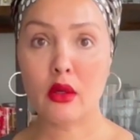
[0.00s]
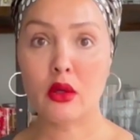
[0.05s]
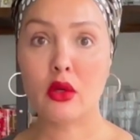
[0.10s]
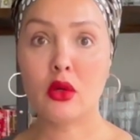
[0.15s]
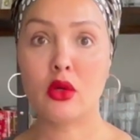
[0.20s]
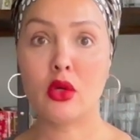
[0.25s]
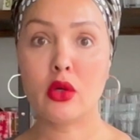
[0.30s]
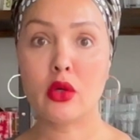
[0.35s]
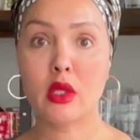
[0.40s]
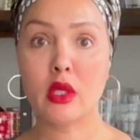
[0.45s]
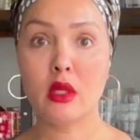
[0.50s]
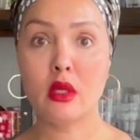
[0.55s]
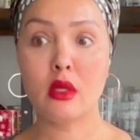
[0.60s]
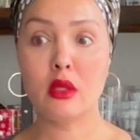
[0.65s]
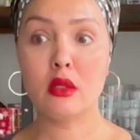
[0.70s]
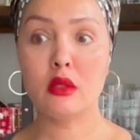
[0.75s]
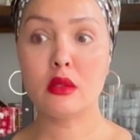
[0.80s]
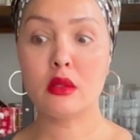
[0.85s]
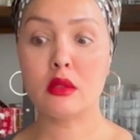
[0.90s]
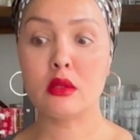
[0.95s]

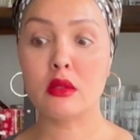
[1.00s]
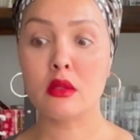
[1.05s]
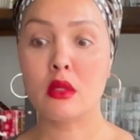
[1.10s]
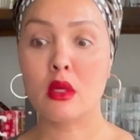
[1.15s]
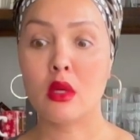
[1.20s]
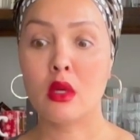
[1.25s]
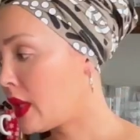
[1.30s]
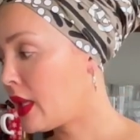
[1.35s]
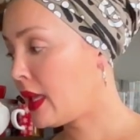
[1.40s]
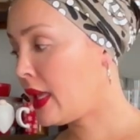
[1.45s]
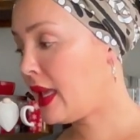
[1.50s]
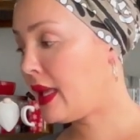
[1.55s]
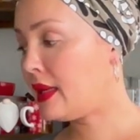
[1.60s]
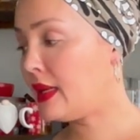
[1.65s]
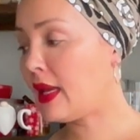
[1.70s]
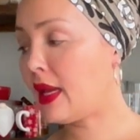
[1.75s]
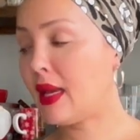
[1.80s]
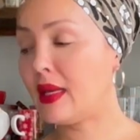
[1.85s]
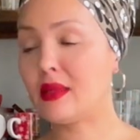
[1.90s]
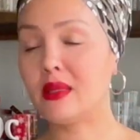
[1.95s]
cookies, and
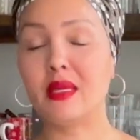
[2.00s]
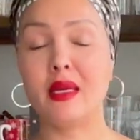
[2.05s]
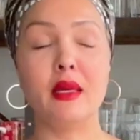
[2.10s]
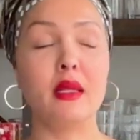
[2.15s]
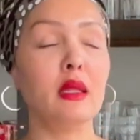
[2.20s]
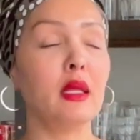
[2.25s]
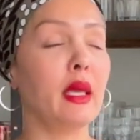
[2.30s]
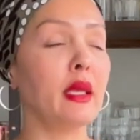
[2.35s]
at the